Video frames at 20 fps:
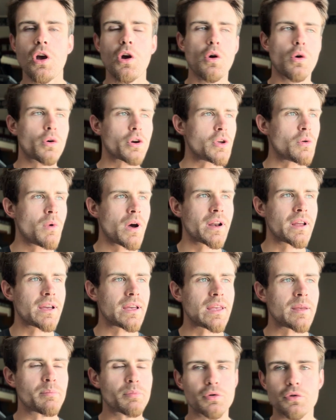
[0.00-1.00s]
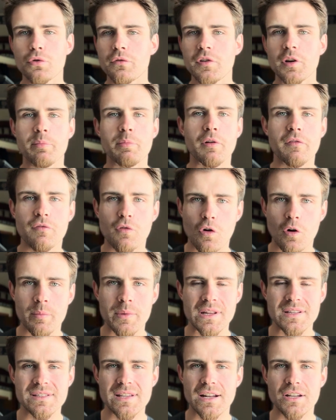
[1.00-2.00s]
or you want to improve your
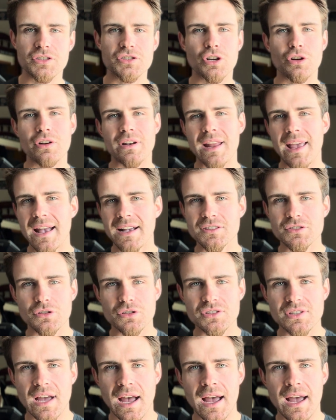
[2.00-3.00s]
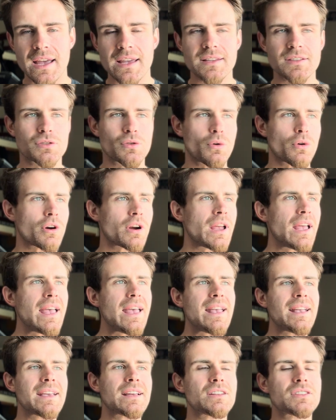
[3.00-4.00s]
performance at a certain exercise or
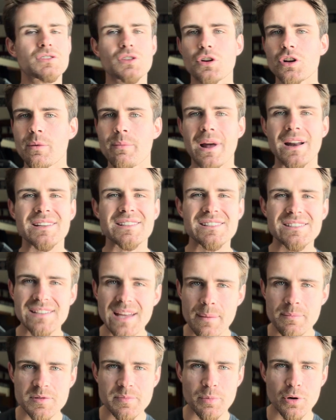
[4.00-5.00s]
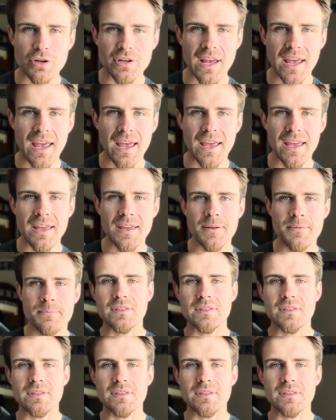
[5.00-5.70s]
get a certain amount of steps per day.